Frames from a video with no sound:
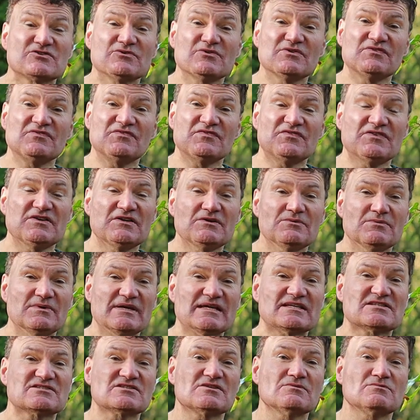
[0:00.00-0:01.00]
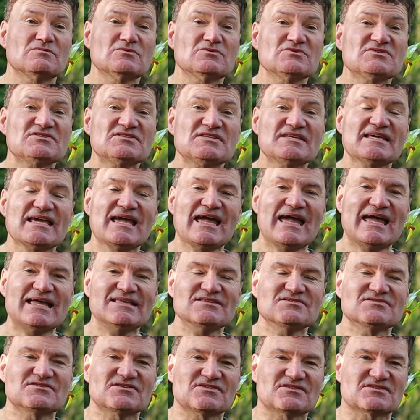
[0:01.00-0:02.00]
to a few weeks towards the
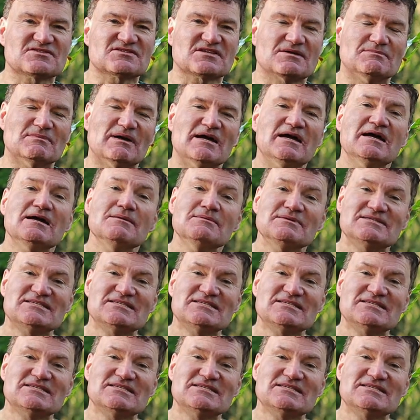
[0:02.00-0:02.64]
end of the summer,